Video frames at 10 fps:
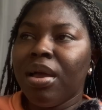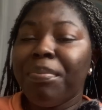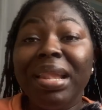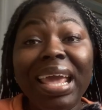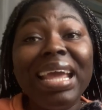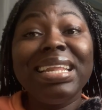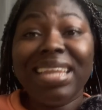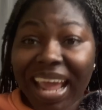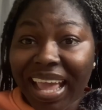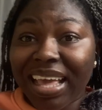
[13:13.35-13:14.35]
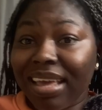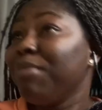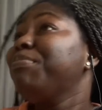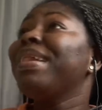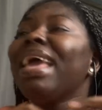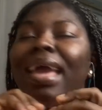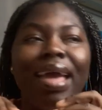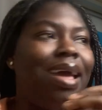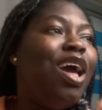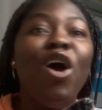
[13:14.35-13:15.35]
Play deck. Play.
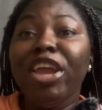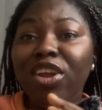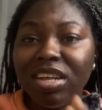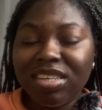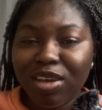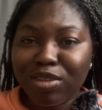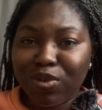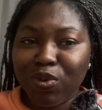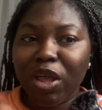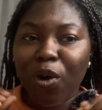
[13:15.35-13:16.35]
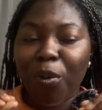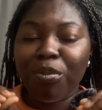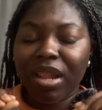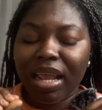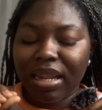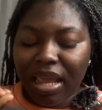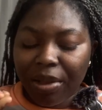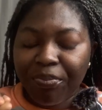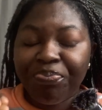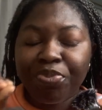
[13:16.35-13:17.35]
In Holy Child School, the comp like
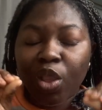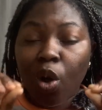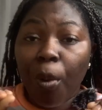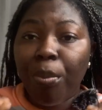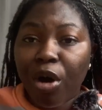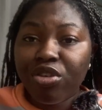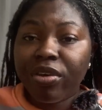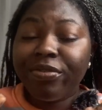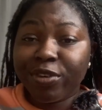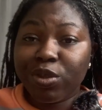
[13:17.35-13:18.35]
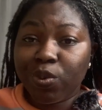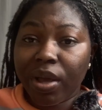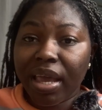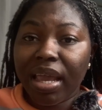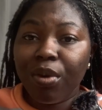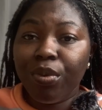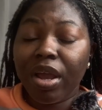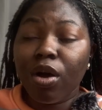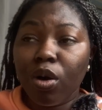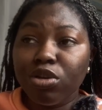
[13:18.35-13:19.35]
the compulsory footwear we
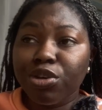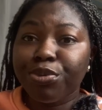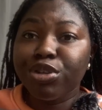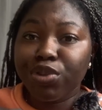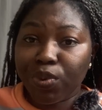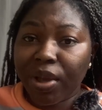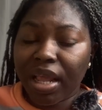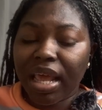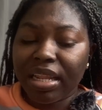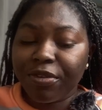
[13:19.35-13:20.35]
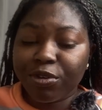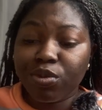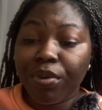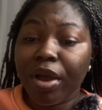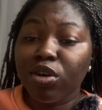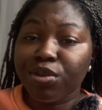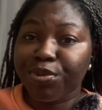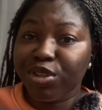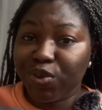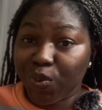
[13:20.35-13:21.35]
are all supposed to wear, like the footwear we are all
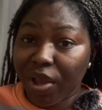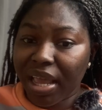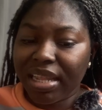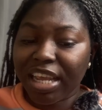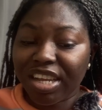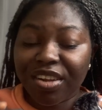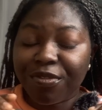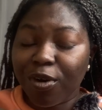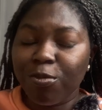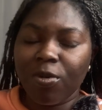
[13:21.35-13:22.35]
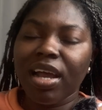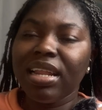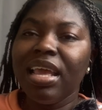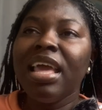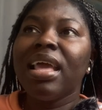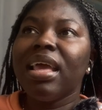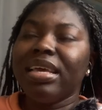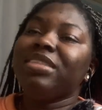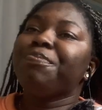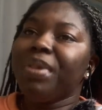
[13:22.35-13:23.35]
supposed to wear, the uniform one
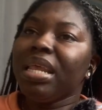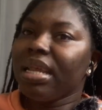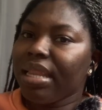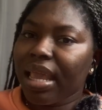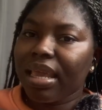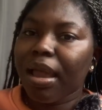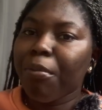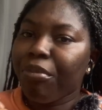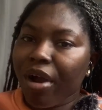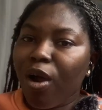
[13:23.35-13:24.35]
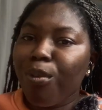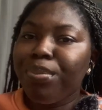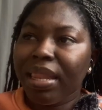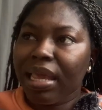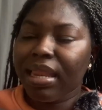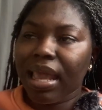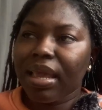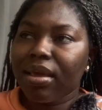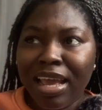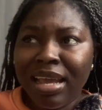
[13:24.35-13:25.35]
is play deck, a brown play deck.
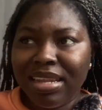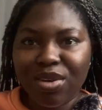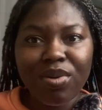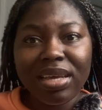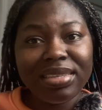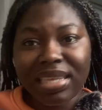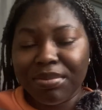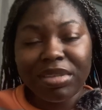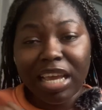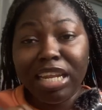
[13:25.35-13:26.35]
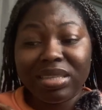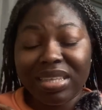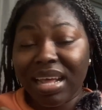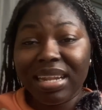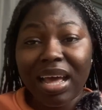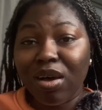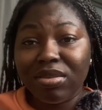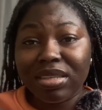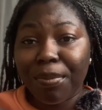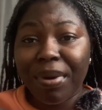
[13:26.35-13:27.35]
They don't accept any
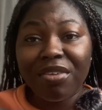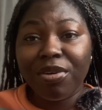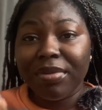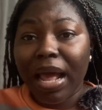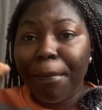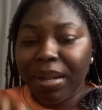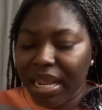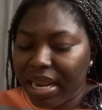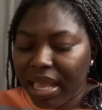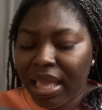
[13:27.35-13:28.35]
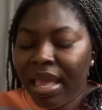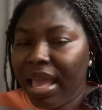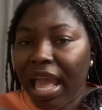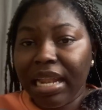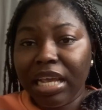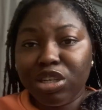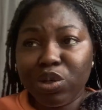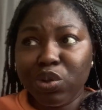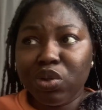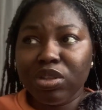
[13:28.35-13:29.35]
sandals apart from that play deck, and the
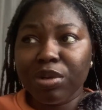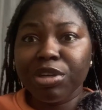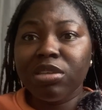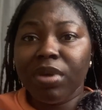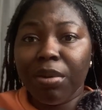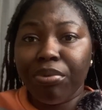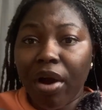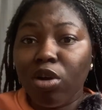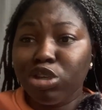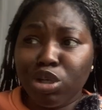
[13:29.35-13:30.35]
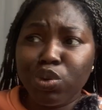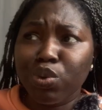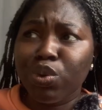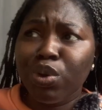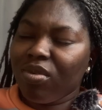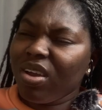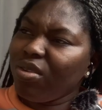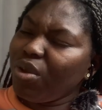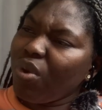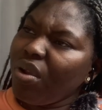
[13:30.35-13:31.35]
shoe too is supposed to be a brown shoe. Well,
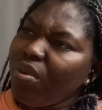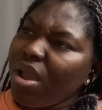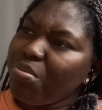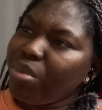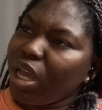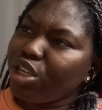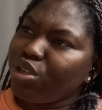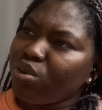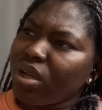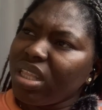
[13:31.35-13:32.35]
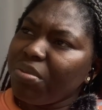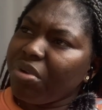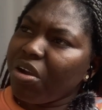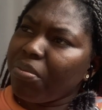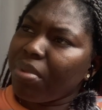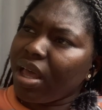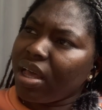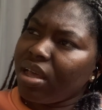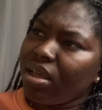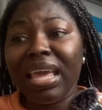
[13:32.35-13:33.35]
they were wearing black shoe, I think brown
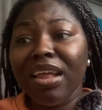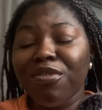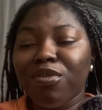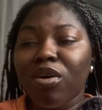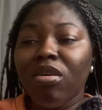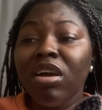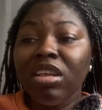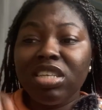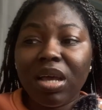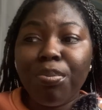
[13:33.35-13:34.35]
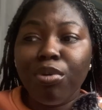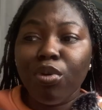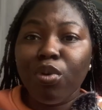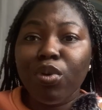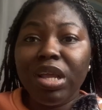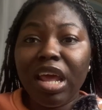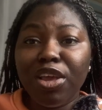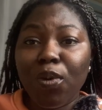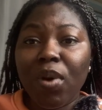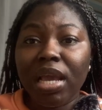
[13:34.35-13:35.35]
black. And for chapel, either
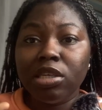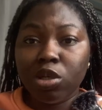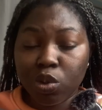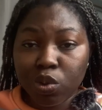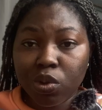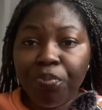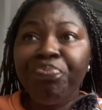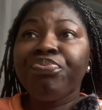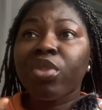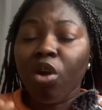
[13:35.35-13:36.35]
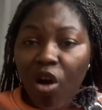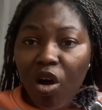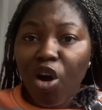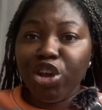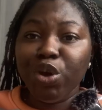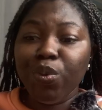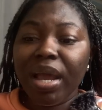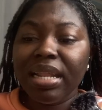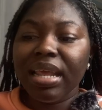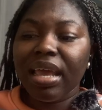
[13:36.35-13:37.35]
you wear shoe or you
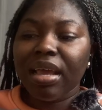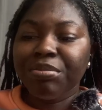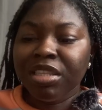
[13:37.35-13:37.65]
wear the